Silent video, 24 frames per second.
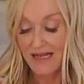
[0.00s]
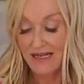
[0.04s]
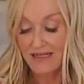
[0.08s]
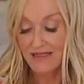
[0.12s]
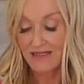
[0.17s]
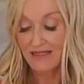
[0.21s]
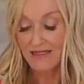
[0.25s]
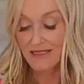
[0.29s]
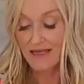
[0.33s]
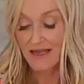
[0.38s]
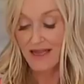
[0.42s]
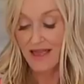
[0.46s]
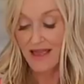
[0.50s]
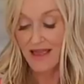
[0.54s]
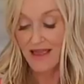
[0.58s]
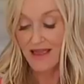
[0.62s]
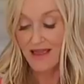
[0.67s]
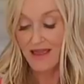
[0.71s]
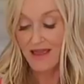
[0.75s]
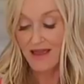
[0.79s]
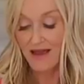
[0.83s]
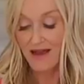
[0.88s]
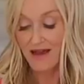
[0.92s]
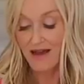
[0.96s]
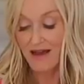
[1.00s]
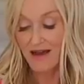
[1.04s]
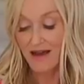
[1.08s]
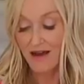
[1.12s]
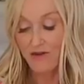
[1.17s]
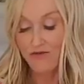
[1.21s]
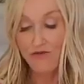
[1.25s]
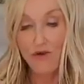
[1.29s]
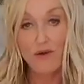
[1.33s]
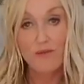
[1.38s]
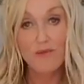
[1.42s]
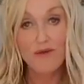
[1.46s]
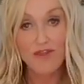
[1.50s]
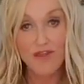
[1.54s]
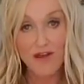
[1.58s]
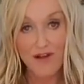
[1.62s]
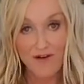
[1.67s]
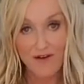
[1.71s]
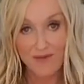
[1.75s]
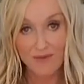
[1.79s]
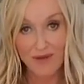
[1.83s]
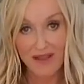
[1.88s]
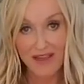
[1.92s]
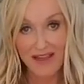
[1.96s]
It's a
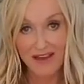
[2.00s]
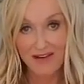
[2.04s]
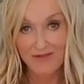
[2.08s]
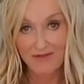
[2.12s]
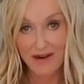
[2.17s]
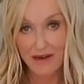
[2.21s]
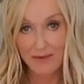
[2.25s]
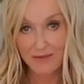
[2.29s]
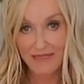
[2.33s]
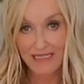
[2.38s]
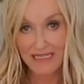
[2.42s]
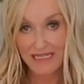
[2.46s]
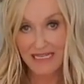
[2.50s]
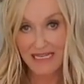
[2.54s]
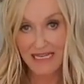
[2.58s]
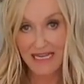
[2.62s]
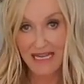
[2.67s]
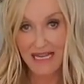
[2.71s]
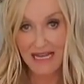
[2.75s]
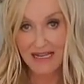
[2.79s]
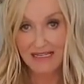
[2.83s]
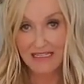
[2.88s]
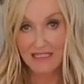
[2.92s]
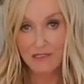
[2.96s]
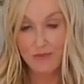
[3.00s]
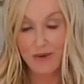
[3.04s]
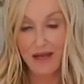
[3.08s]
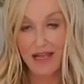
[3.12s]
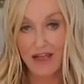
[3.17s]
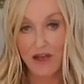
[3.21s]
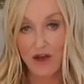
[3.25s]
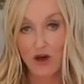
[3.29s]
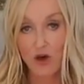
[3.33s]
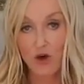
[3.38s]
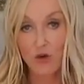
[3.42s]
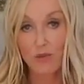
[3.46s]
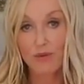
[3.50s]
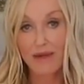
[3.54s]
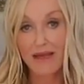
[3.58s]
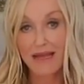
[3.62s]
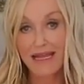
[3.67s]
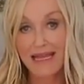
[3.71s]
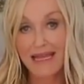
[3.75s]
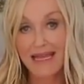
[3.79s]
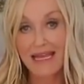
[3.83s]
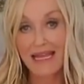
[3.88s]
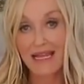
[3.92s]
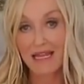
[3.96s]
aromatherapy remedy, and it's by Hope
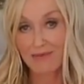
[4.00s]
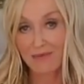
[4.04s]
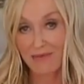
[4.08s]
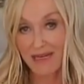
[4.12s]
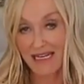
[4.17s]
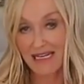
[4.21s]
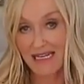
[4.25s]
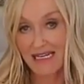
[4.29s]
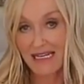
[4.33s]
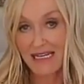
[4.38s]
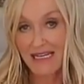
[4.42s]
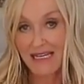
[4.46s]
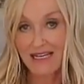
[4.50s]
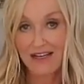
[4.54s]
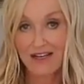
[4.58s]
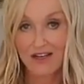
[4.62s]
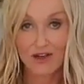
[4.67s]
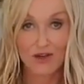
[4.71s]
Gilliman,